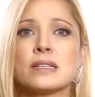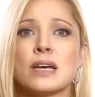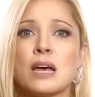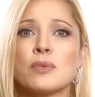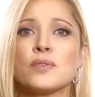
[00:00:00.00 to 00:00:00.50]
the
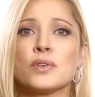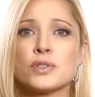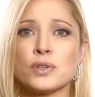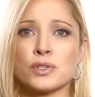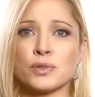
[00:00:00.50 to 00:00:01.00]
time of your
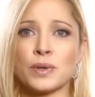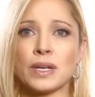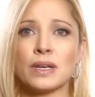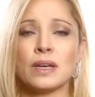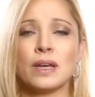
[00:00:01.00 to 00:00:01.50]

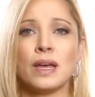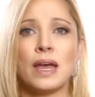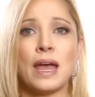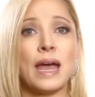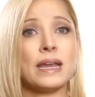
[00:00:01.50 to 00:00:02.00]
surgery,
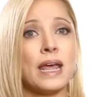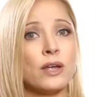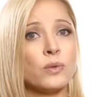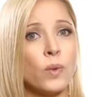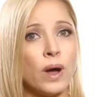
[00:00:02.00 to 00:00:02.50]
and
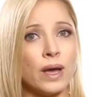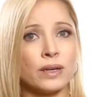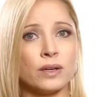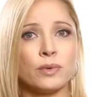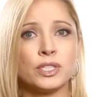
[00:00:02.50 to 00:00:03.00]

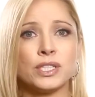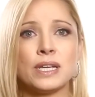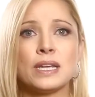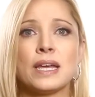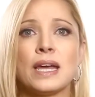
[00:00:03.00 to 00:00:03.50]
N1, which
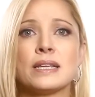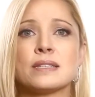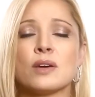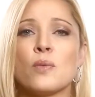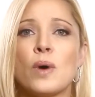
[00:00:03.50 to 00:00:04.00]
indicates
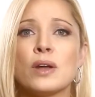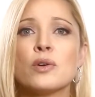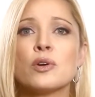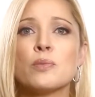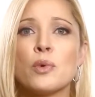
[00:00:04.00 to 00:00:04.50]
that one
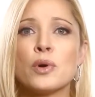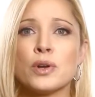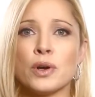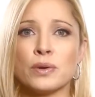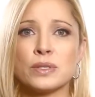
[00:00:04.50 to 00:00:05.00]
or more
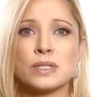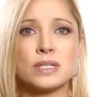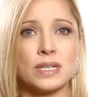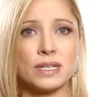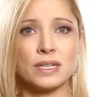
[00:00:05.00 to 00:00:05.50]
nodes
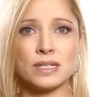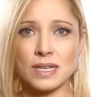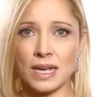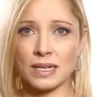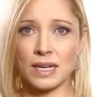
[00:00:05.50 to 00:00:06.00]
did
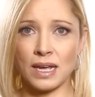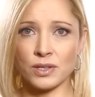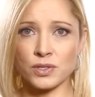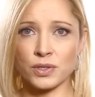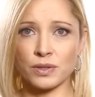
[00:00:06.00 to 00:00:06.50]
contain
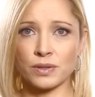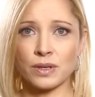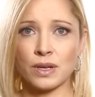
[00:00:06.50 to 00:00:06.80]
cancer.